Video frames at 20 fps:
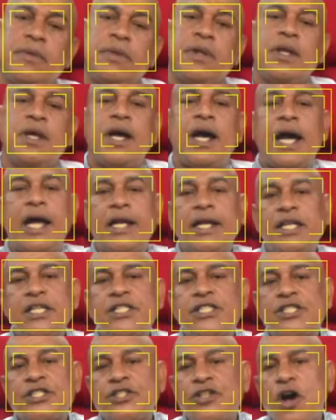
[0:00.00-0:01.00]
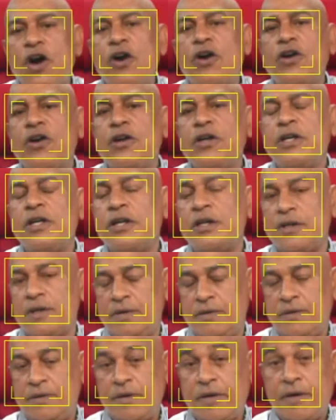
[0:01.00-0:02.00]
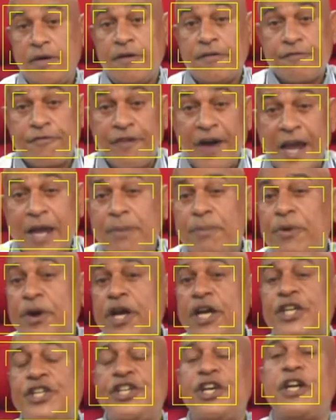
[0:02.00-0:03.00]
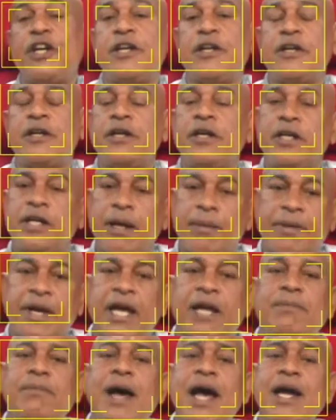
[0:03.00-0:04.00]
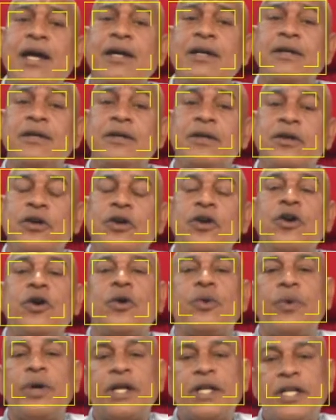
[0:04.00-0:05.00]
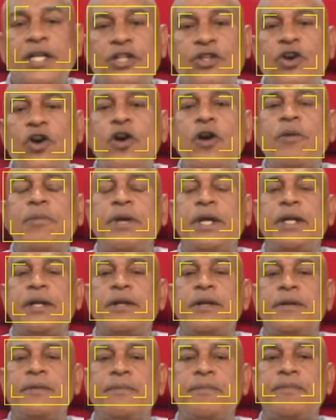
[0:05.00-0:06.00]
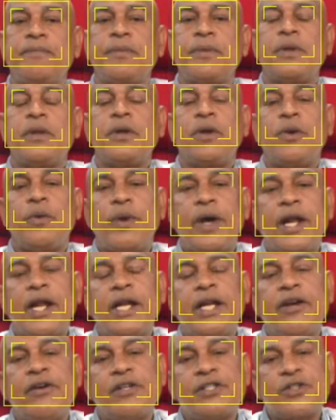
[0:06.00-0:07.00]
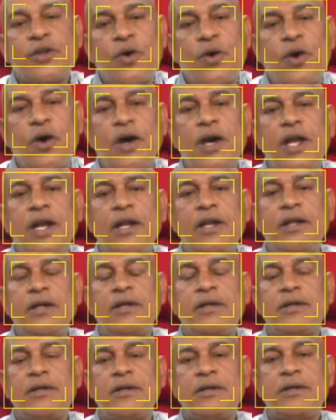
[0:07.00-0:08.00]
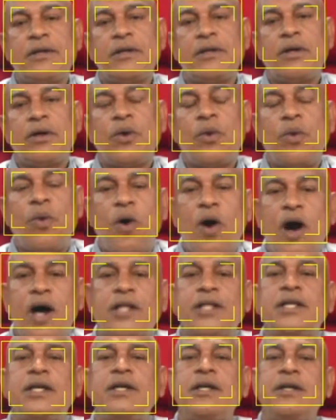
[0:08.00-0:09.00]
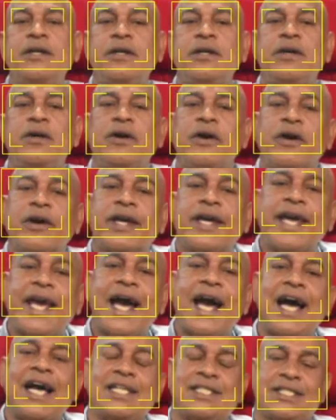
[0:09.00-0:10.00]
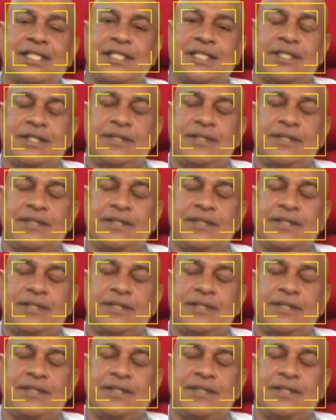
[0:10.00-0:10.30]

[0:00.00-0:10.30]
And the sound vibration them get back will determine whether there is oil, water, or gas.